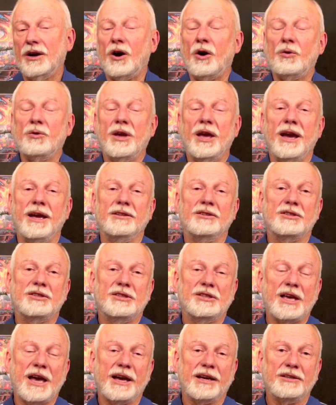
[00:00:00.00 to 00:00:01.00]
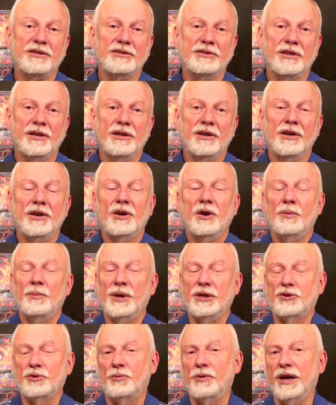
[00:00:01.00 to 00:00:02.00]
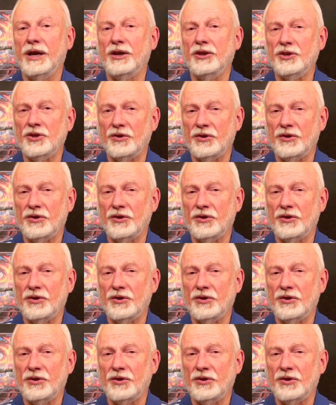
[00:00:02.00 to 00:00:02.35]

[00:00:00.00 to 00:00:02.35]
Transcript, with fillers: okayed sex between